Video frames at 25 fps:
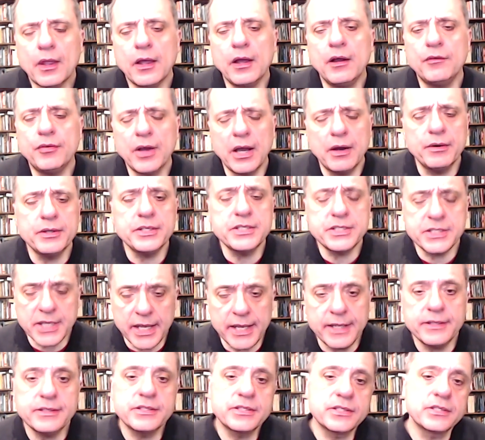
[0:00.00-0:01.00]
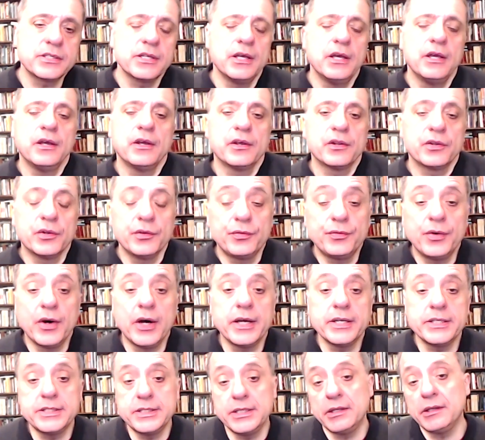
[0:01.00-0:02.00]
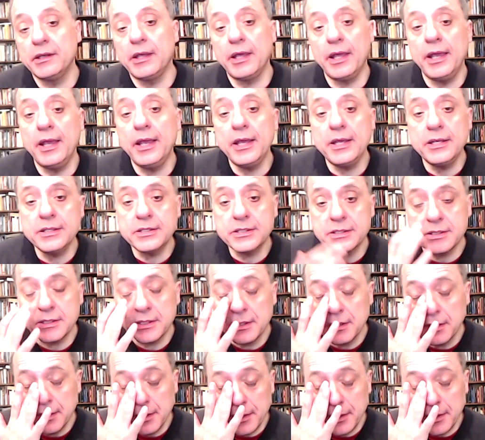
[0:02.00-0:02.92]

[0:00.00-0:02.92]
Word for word: of how intense the fighting is.